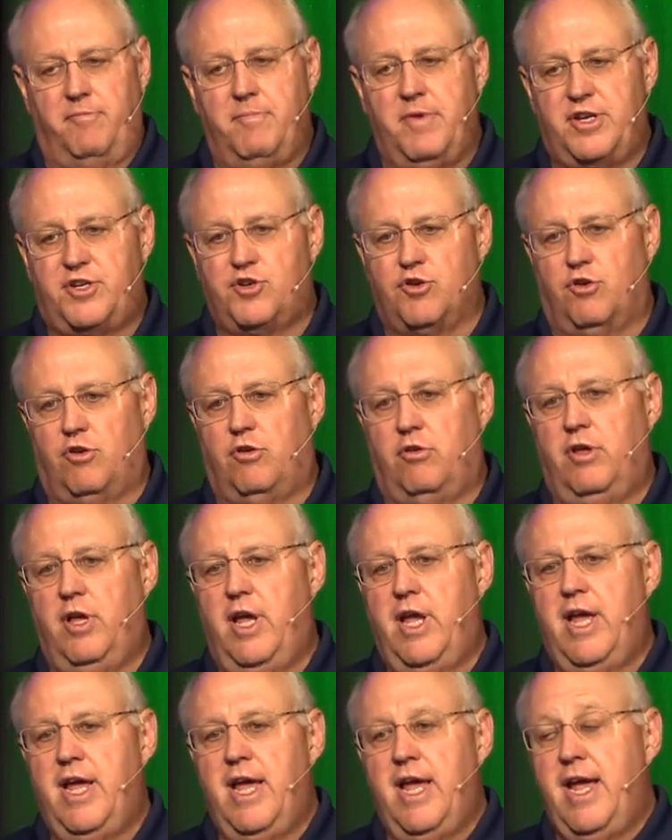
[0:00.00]
Mitchell.
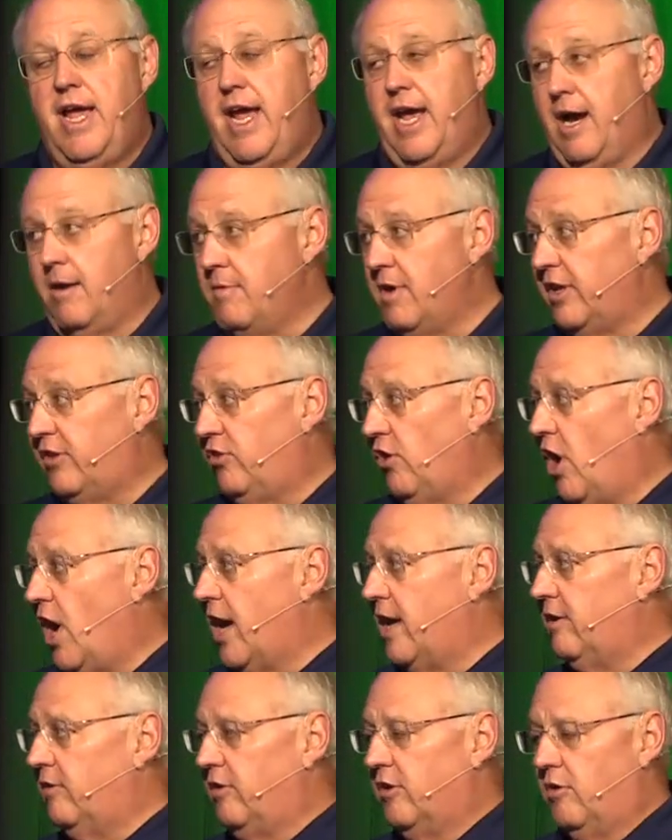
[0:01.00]
And I'm going to
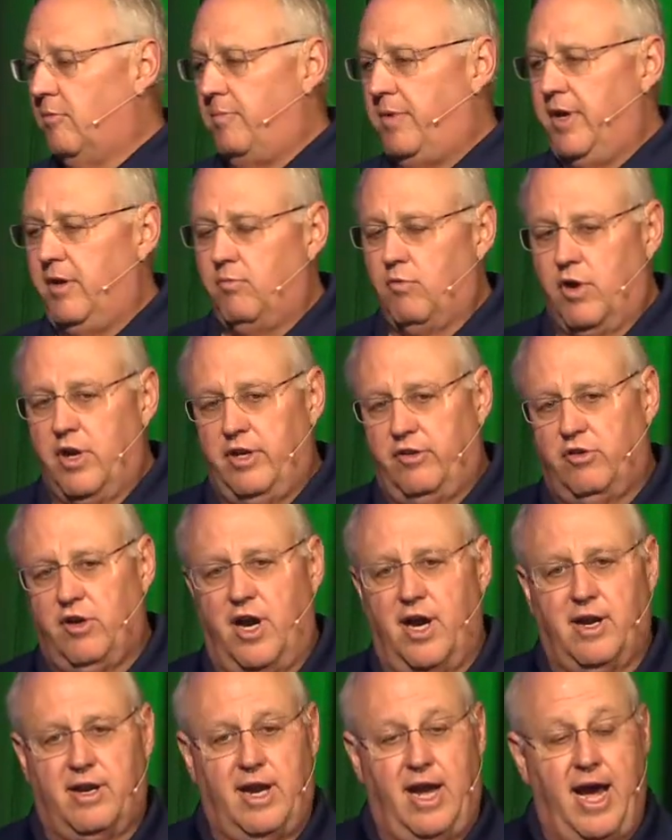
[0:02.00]
talk a little bit. We're going to
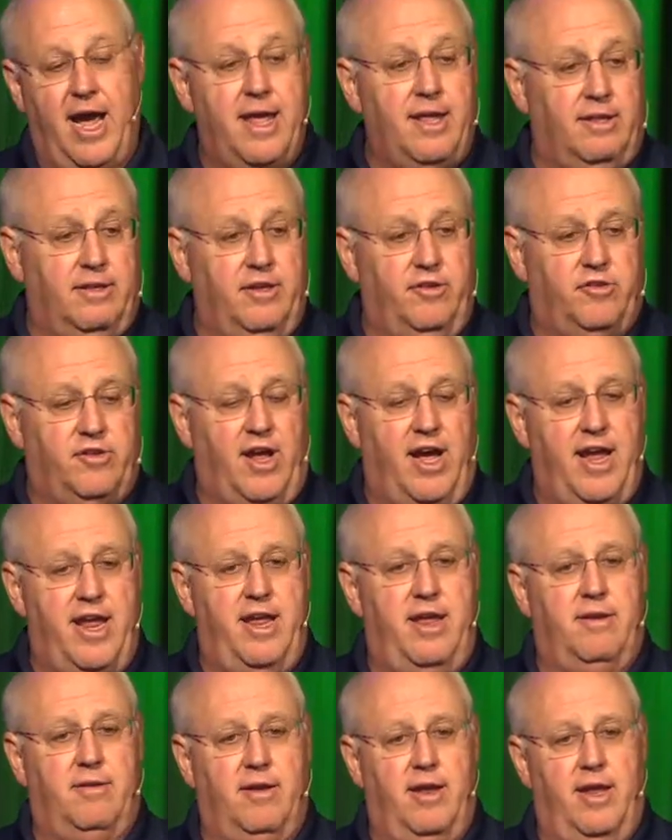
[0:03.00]
talk, I at least
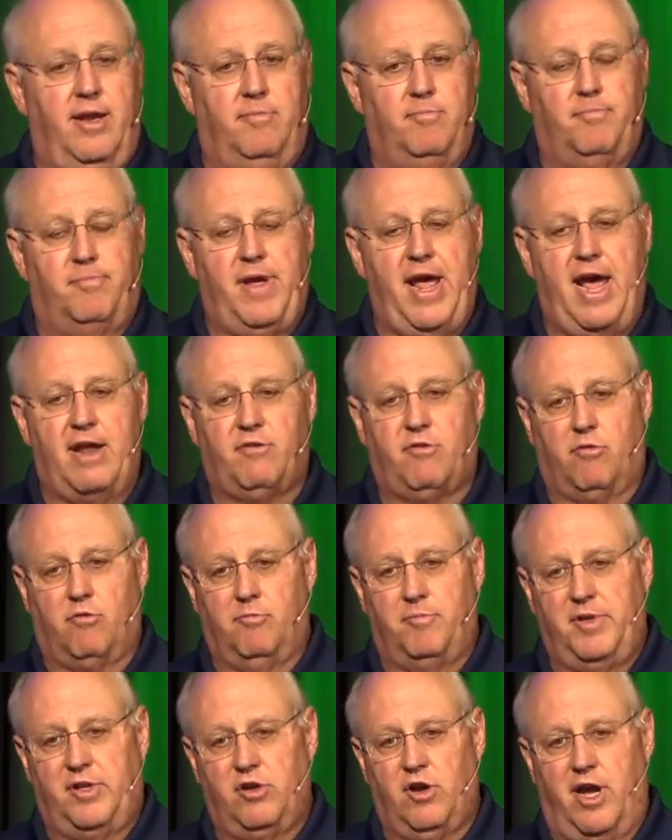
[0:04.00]
I and Patrick will
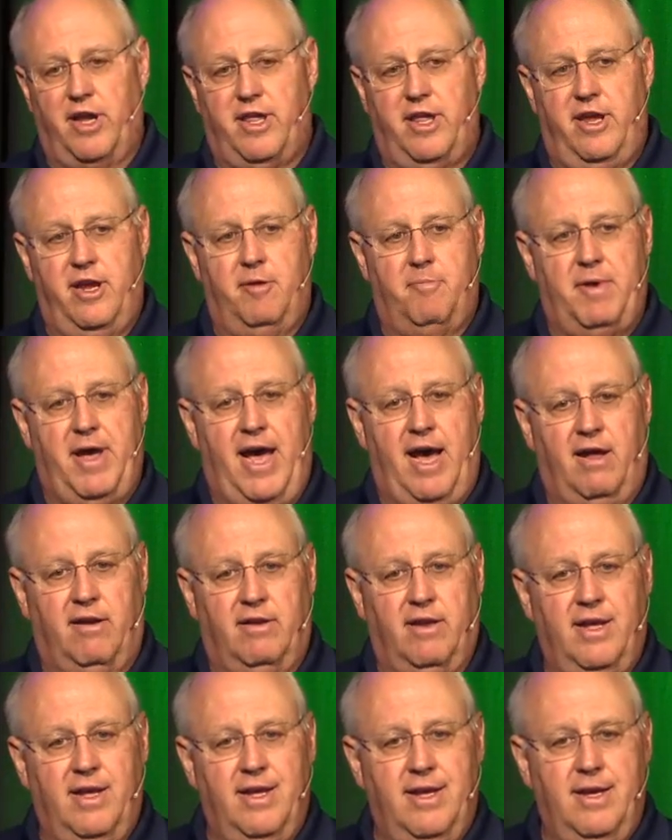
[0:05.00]
be talking about
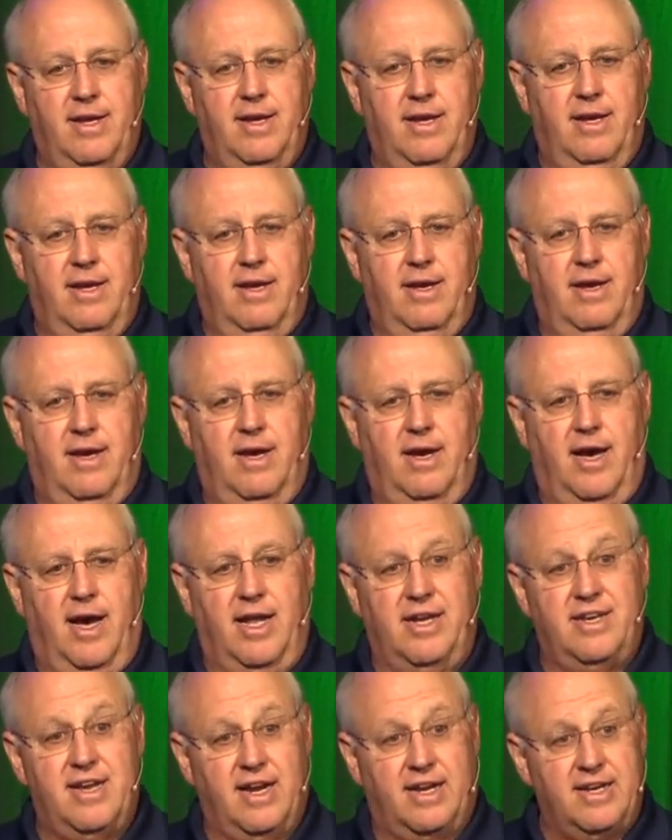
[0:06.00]

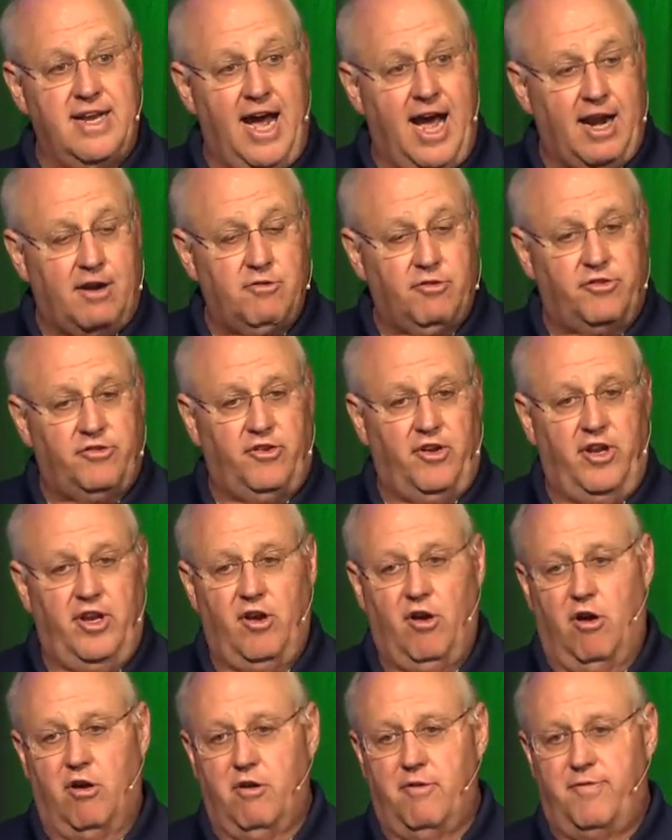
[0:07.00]
uh, technocracy,
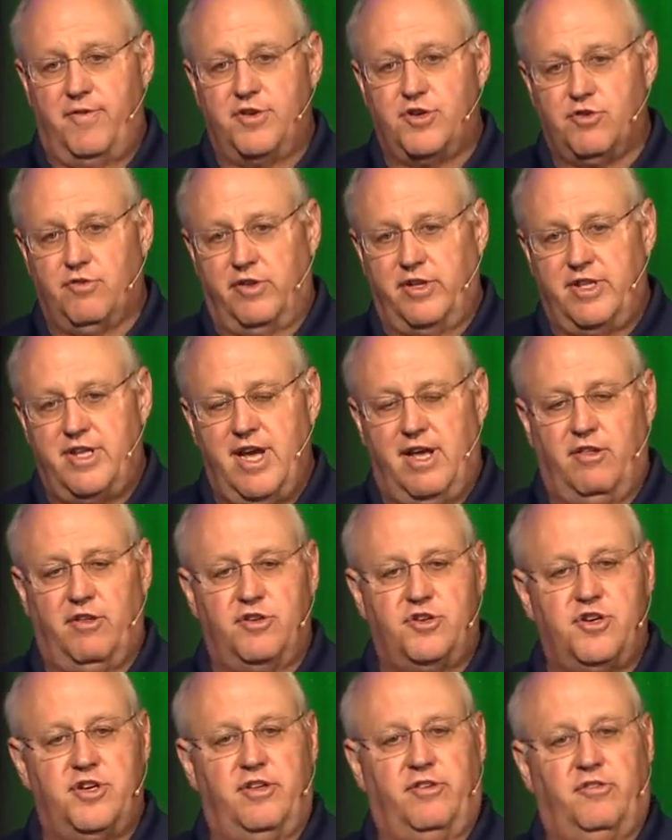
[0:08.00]
artificial
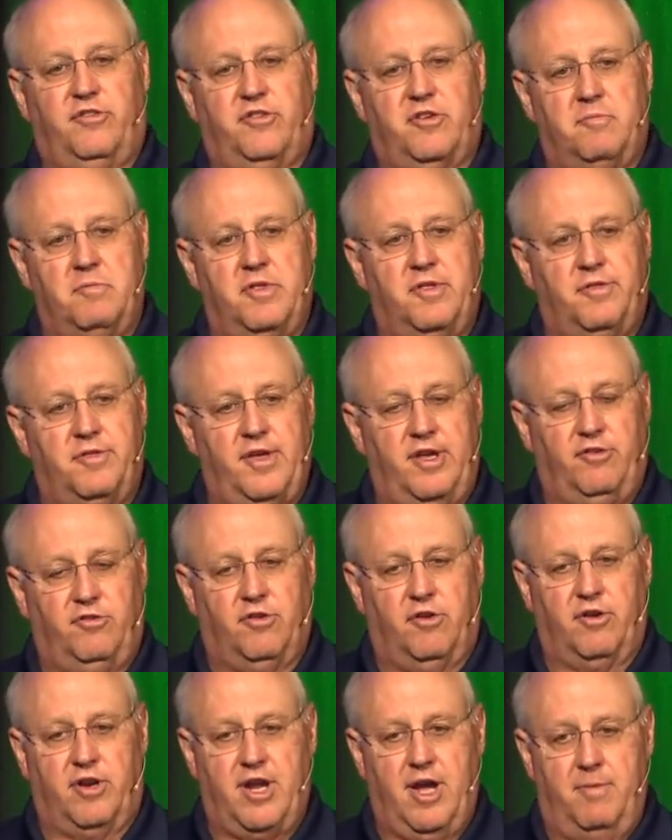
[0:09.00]
intelligence, some of the things
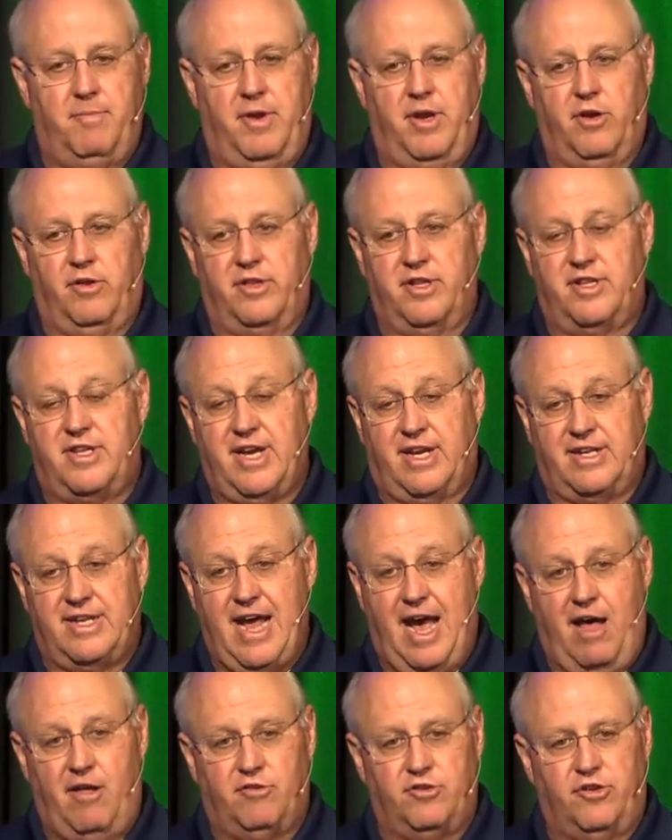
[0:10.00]
that are coming on the
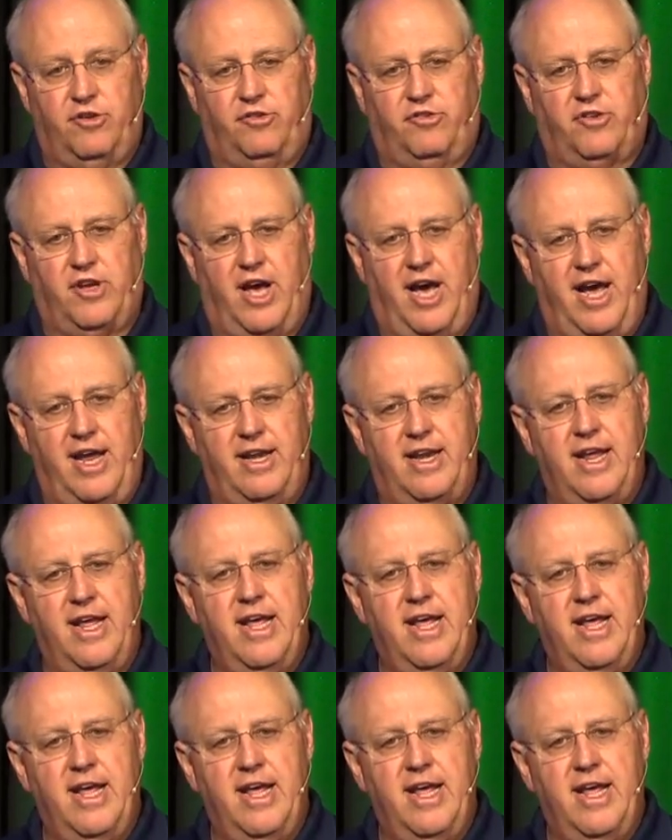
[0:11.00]
technology side